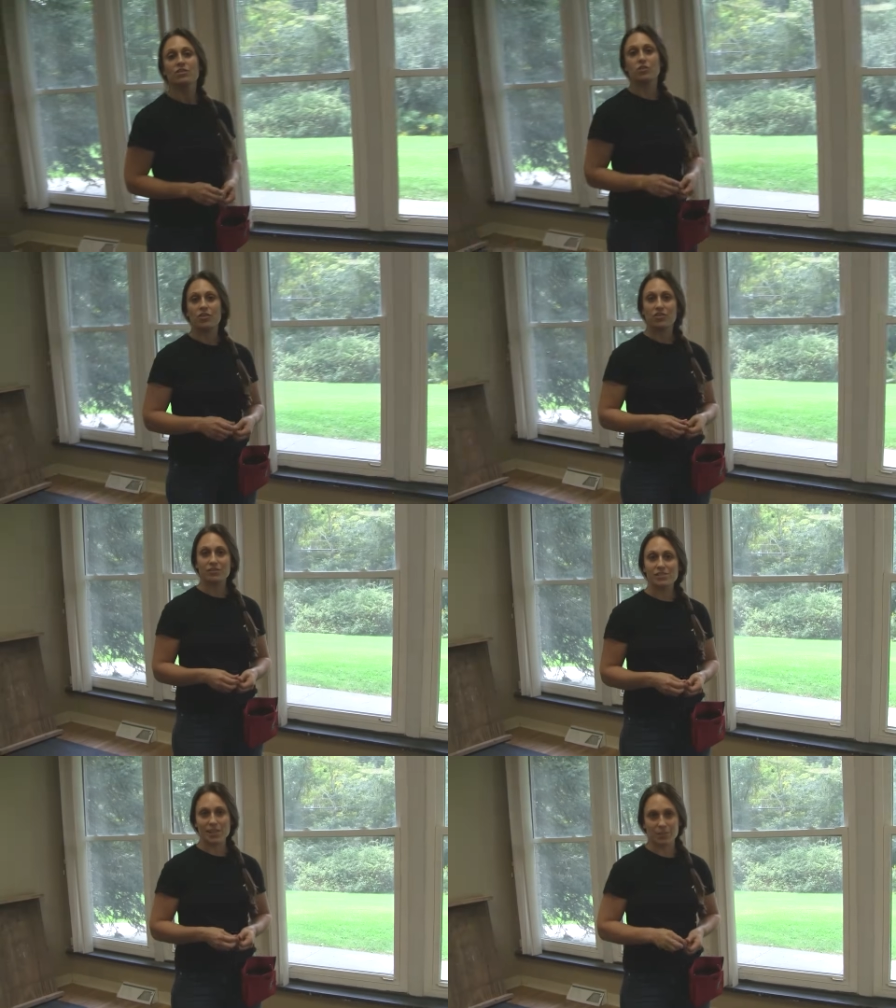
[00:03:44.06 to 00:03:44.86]
So the
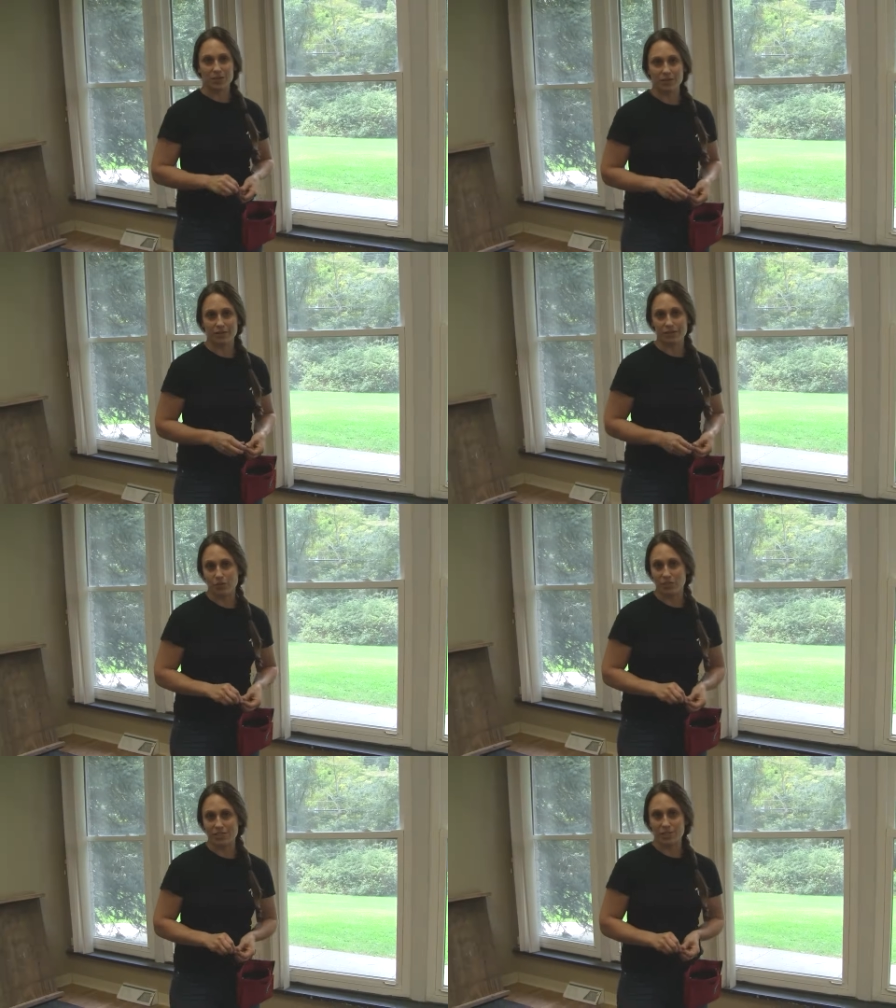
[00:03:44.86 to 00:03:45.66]
third step here is
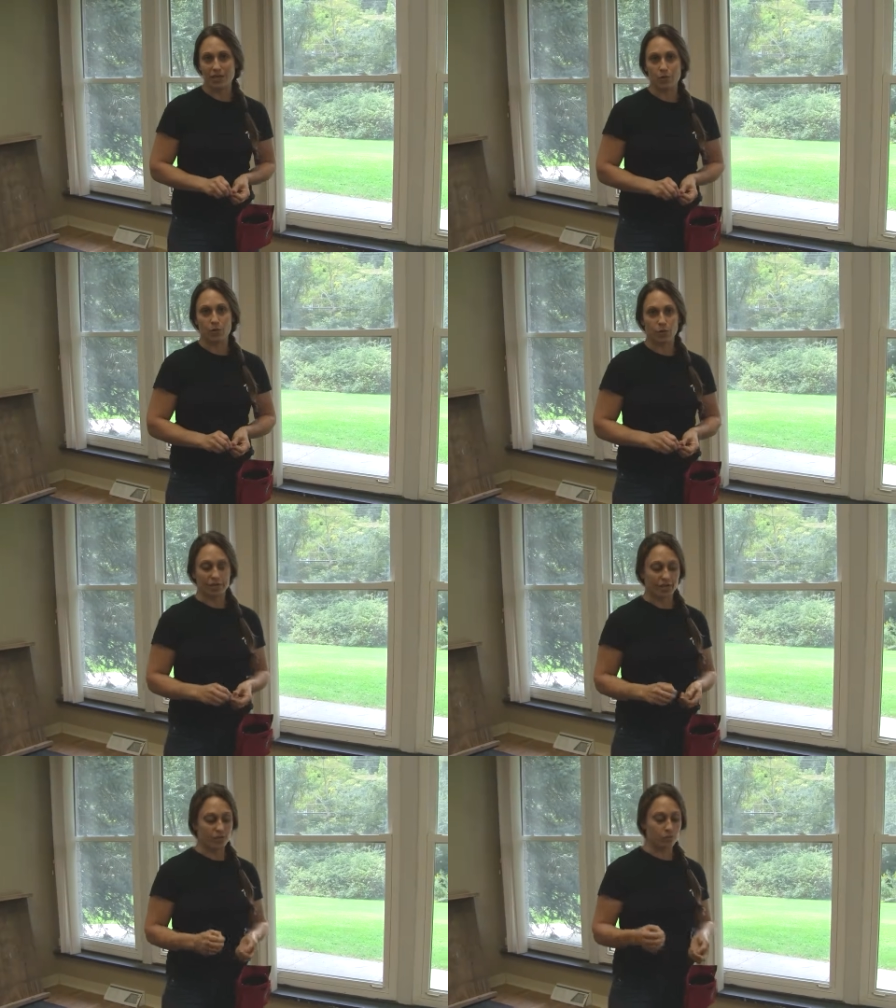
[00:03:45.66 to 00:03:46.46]
going to be where we're
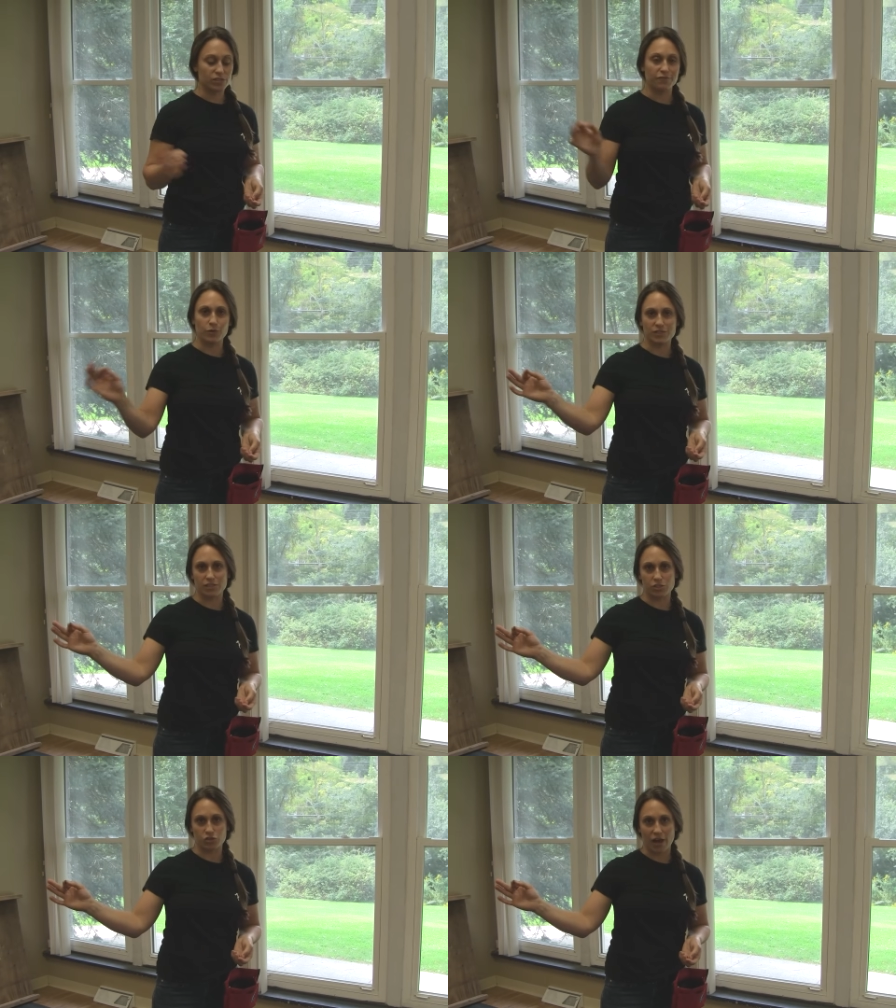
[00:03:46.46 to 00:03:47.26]
going to use the food as a
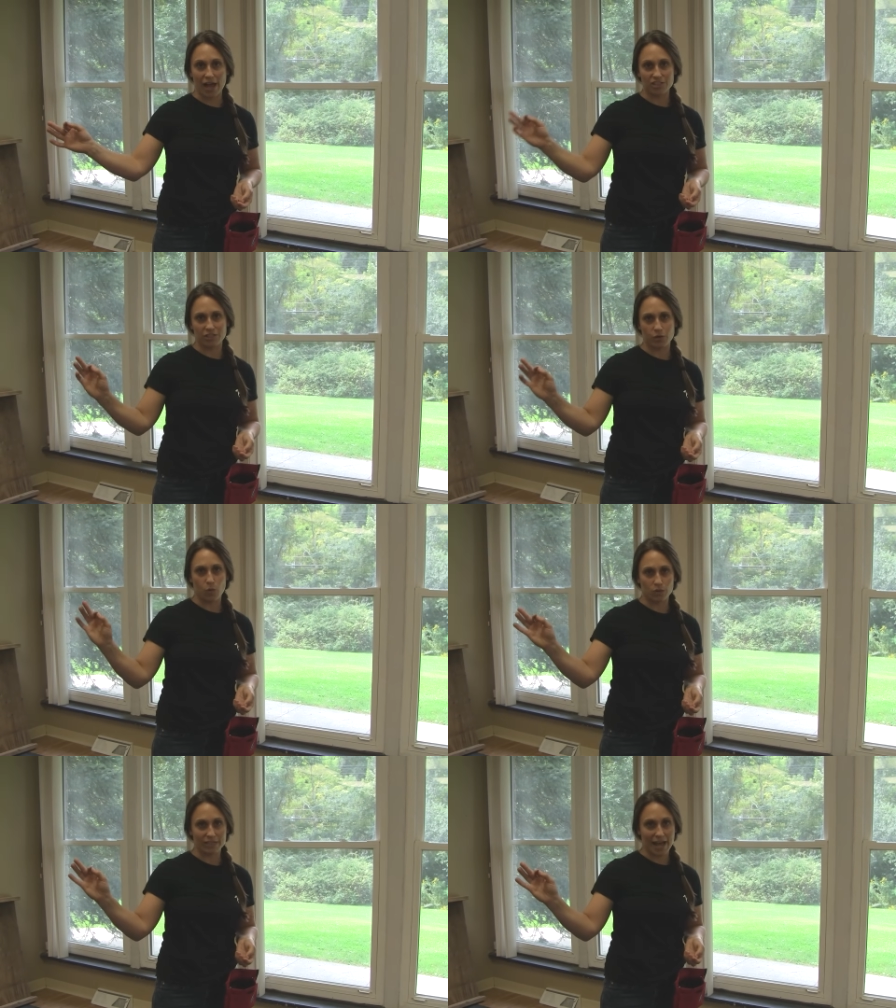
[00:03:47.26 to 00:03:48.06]
distraction and
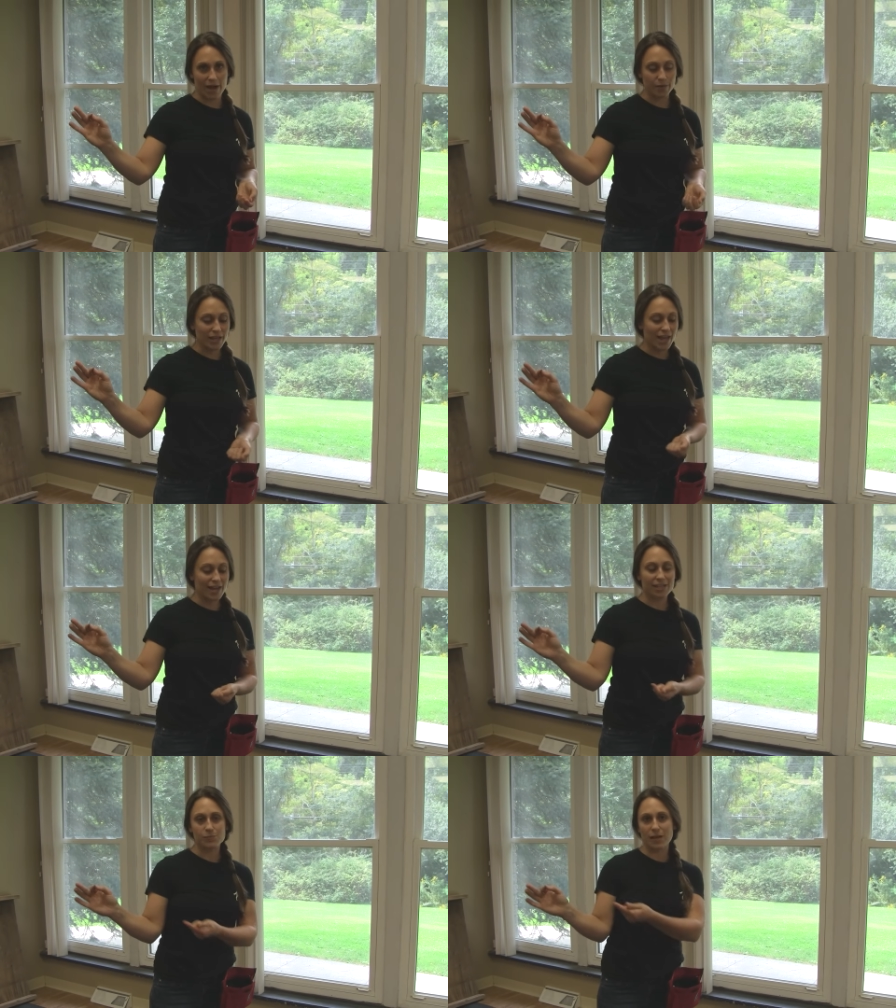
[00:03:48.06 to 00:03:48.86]
hold it out and
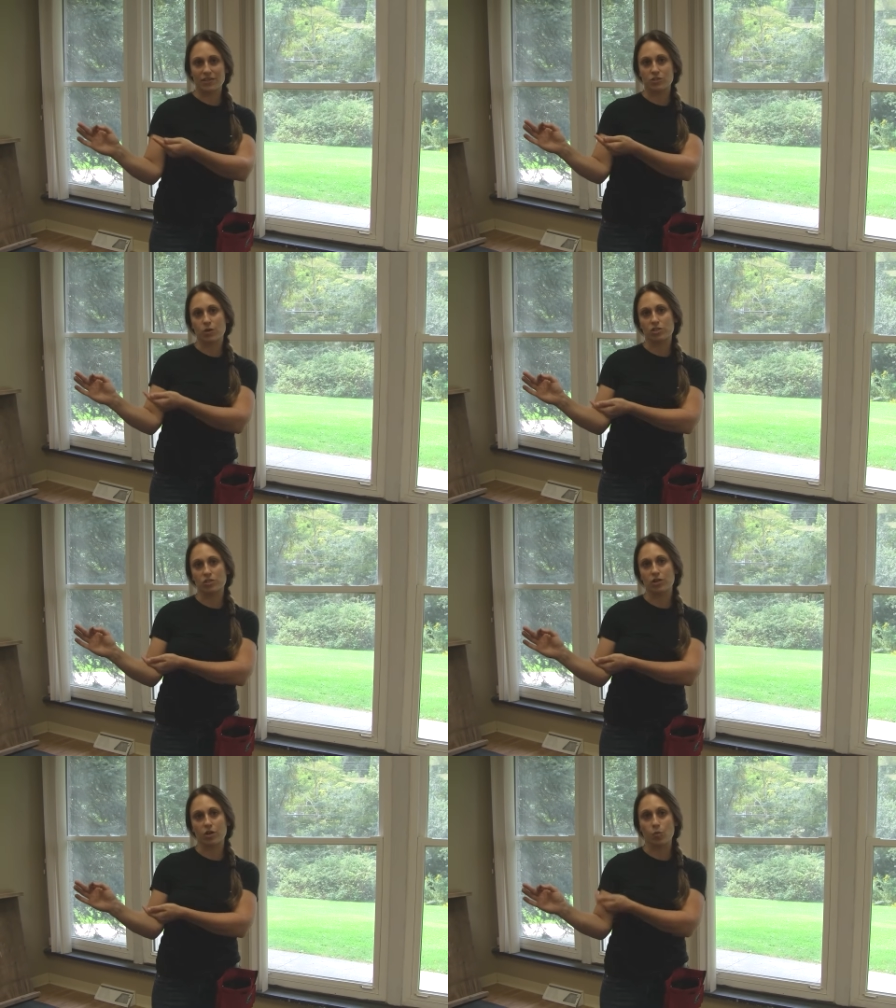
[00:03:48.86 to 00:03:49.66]
expect the dog to
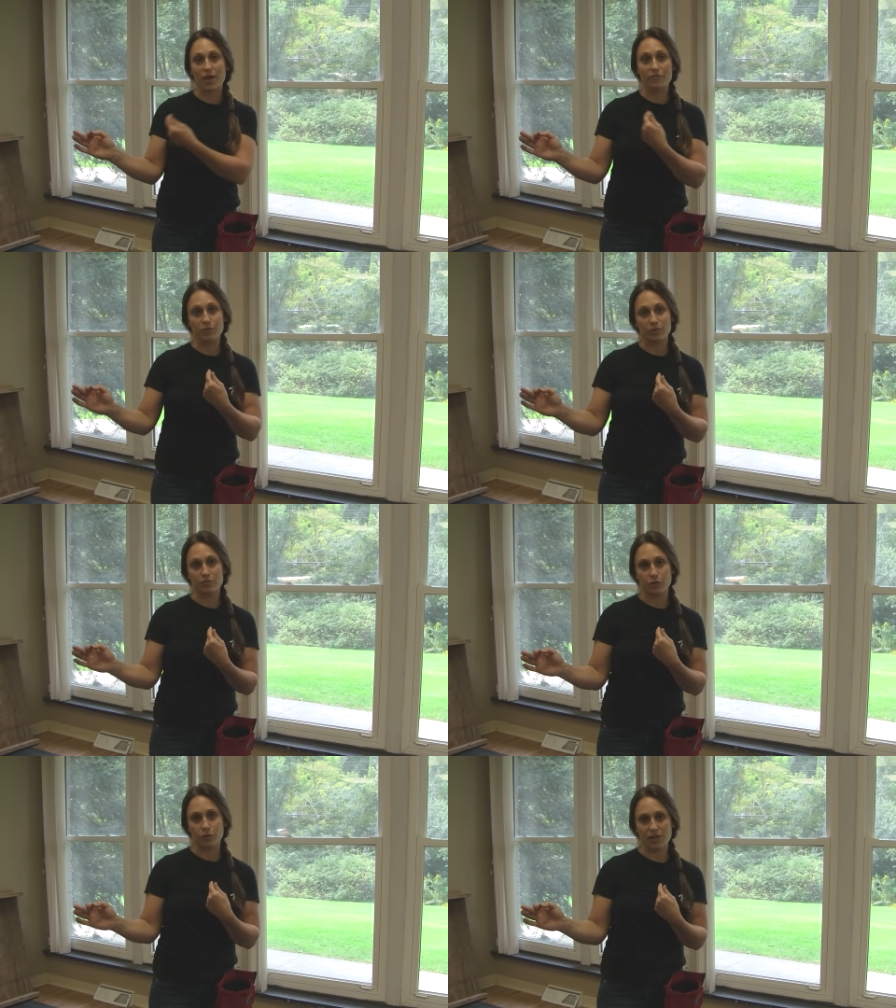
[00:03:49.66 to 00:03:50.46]
look away from the
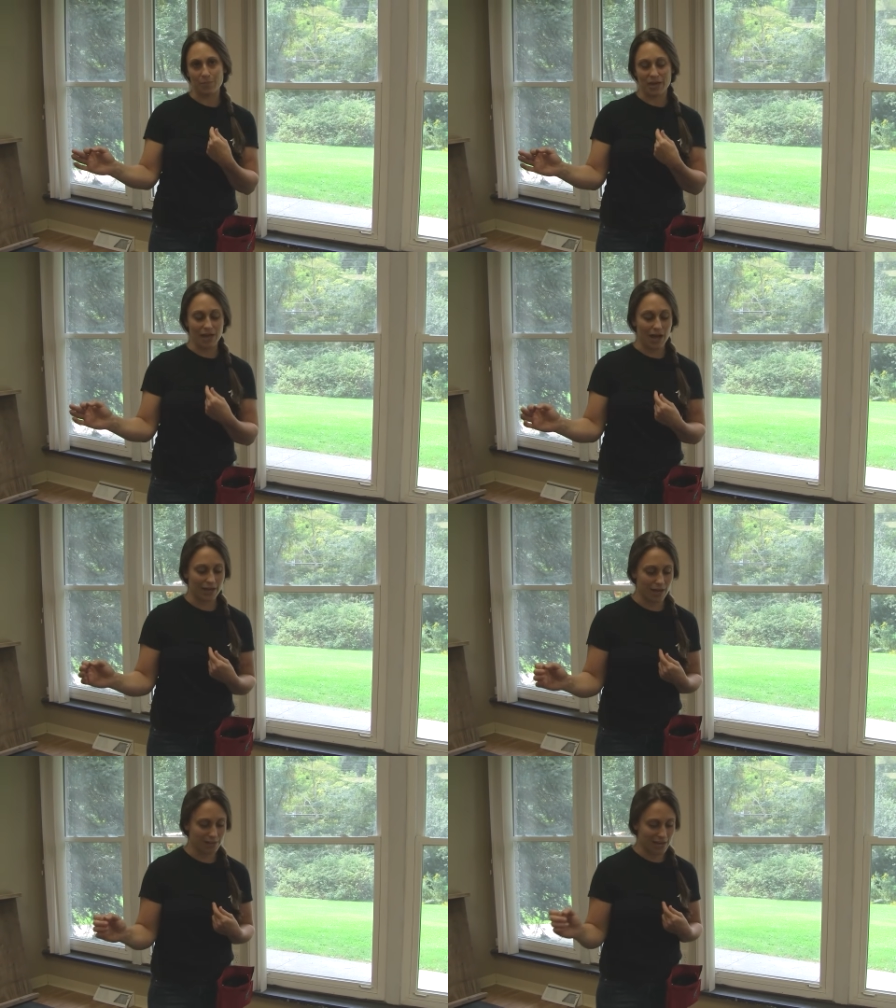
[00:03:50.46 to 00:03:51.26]
food and make eye
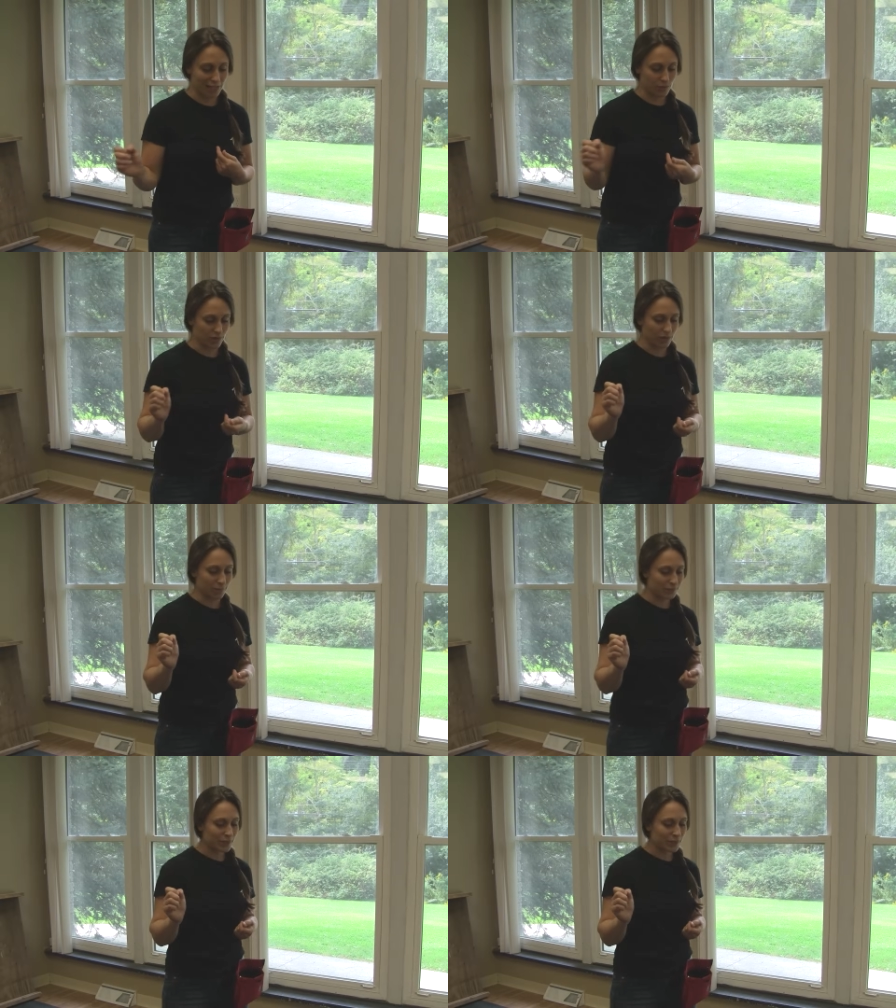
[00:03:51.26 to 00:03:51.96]
contact with you.